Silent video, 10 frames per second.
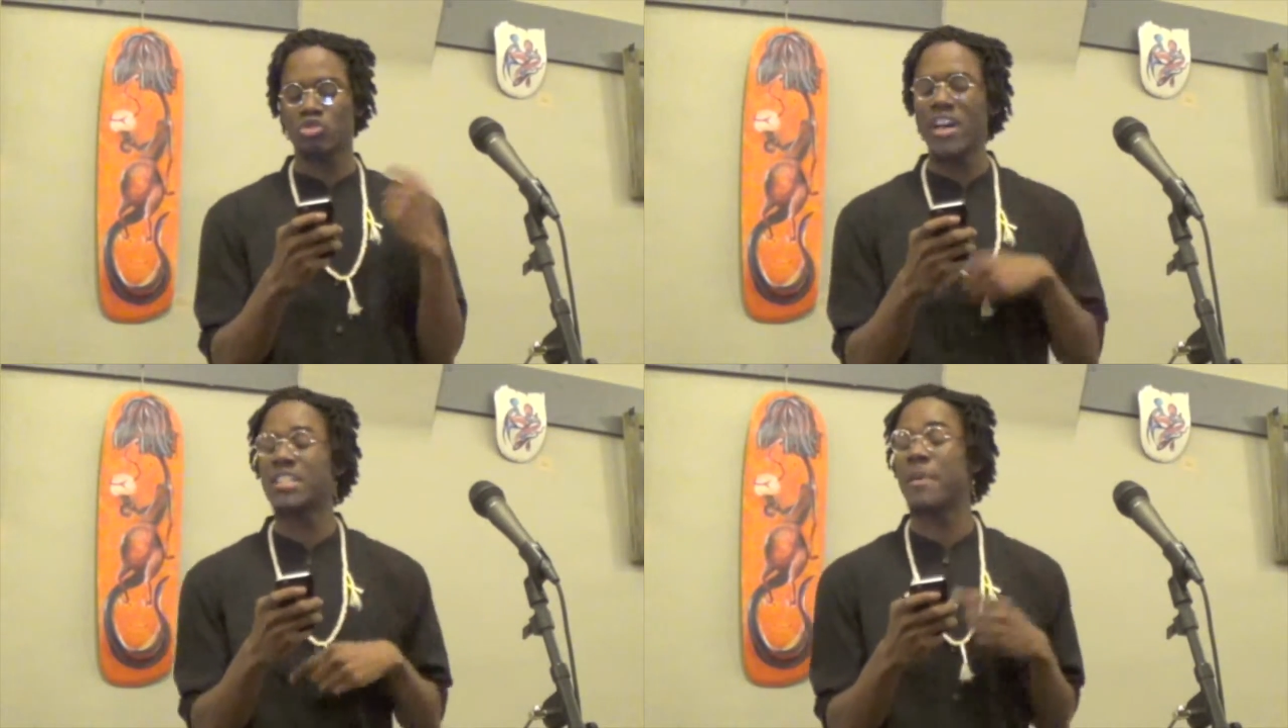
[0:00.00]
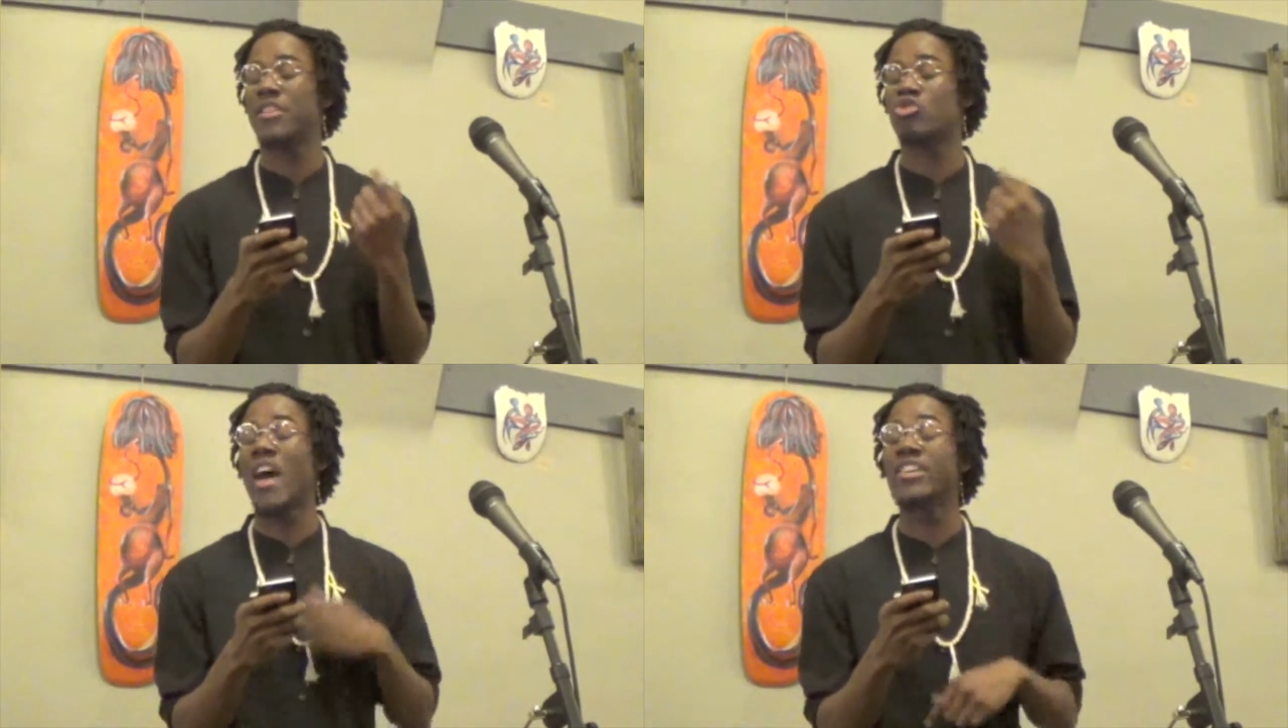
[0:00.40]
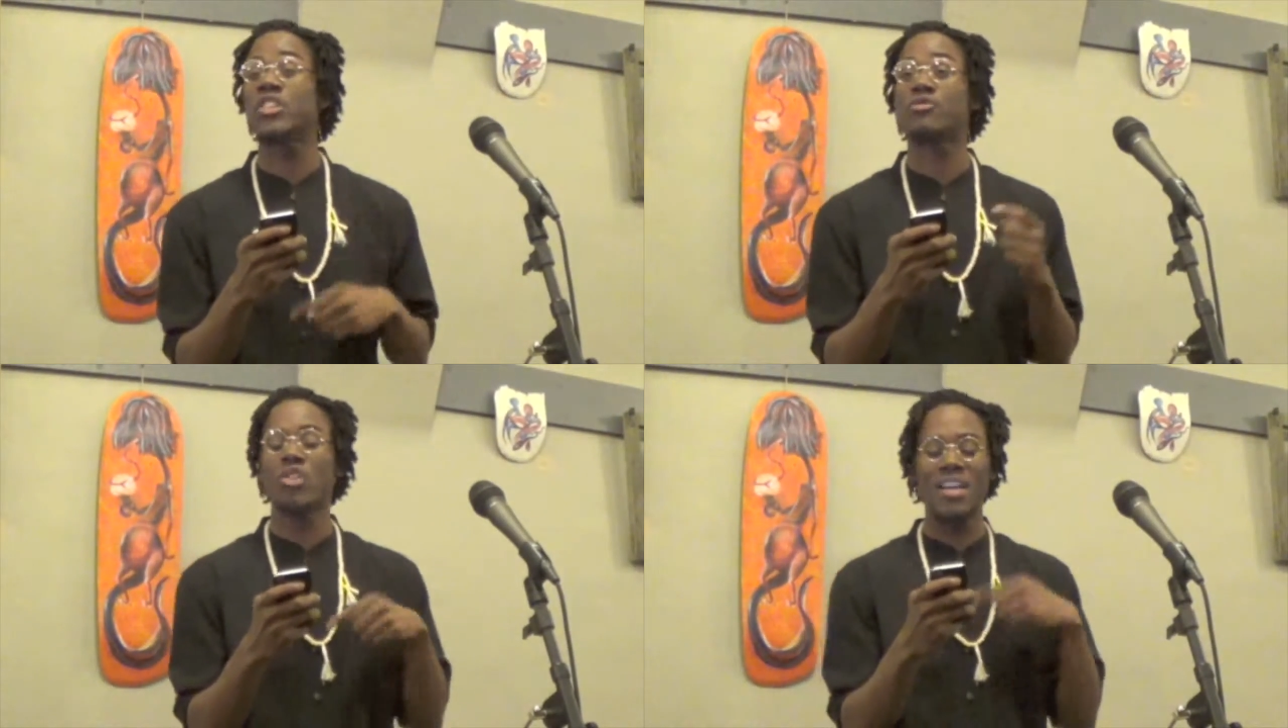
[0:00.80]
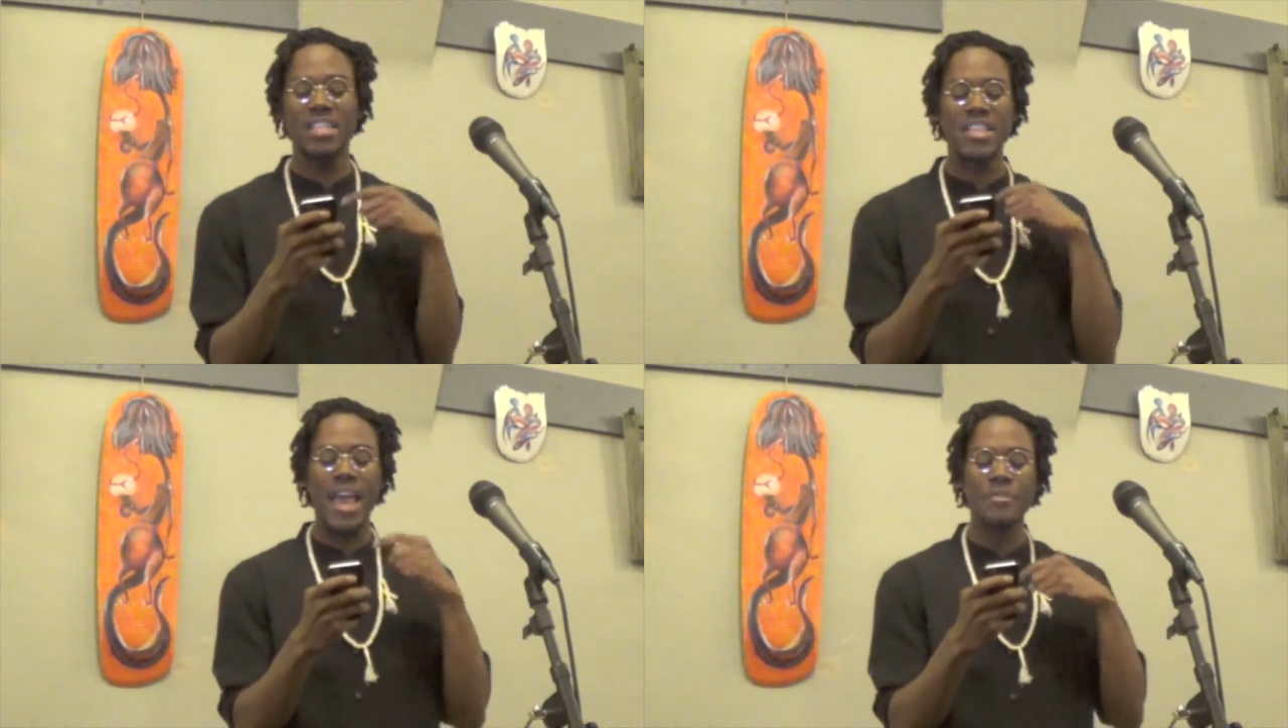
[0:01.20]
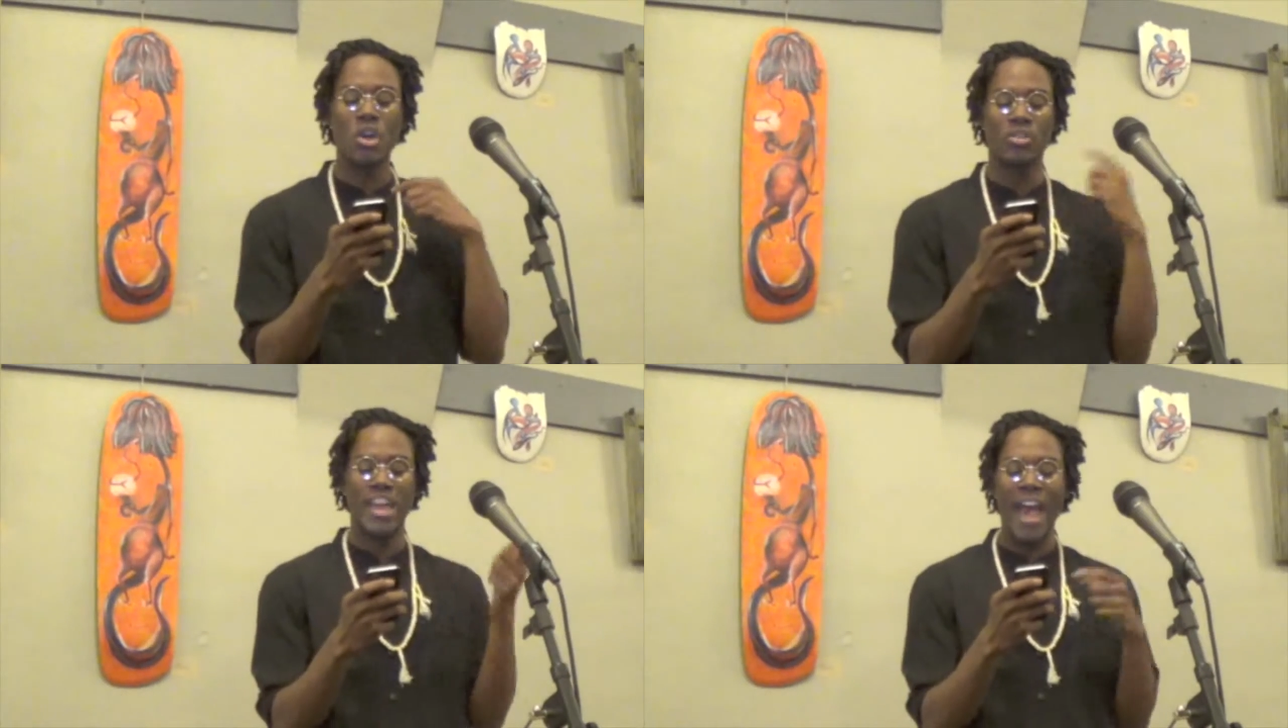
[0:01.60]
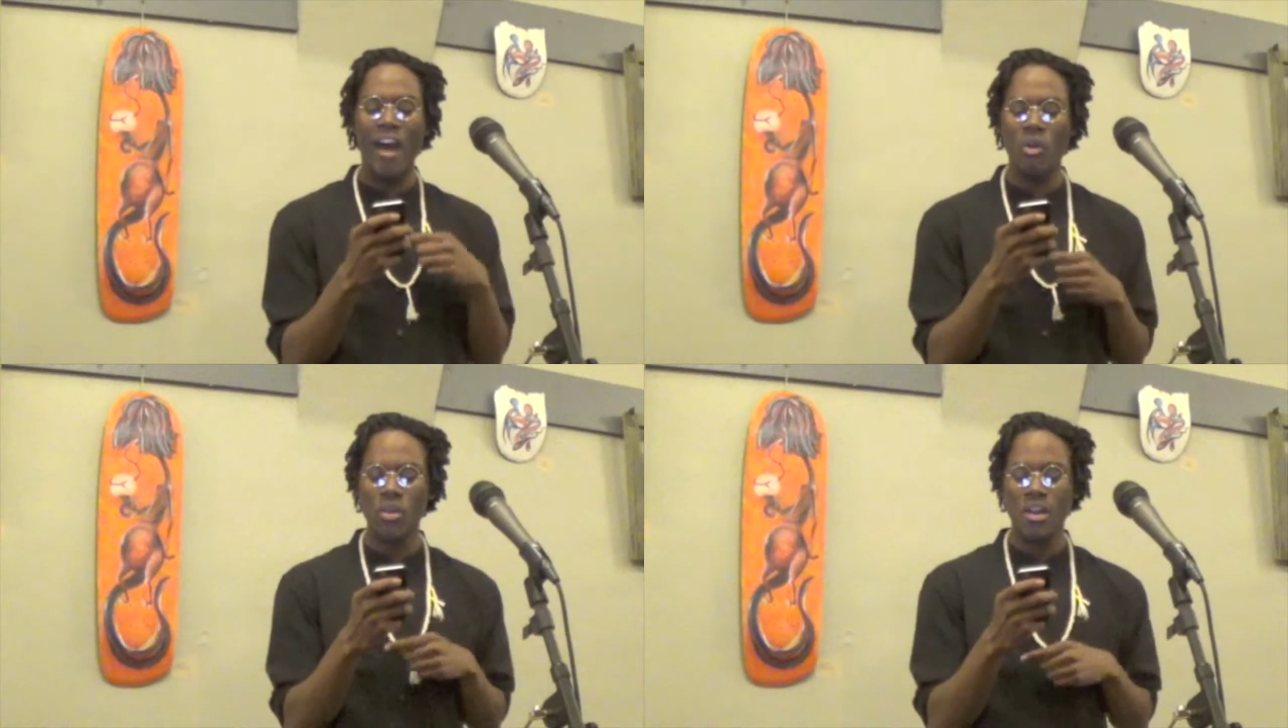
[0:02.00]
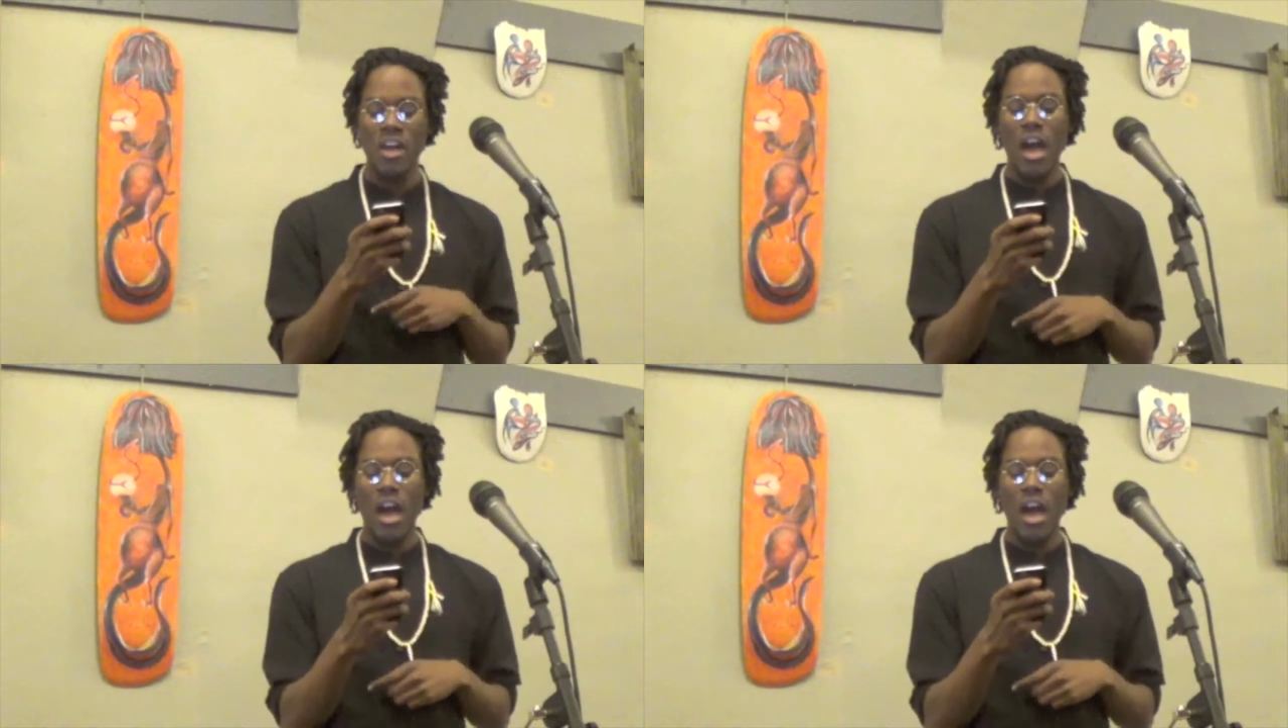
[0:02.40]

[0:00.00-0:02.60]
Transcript: trance by the tragedy of trying to name your Tao,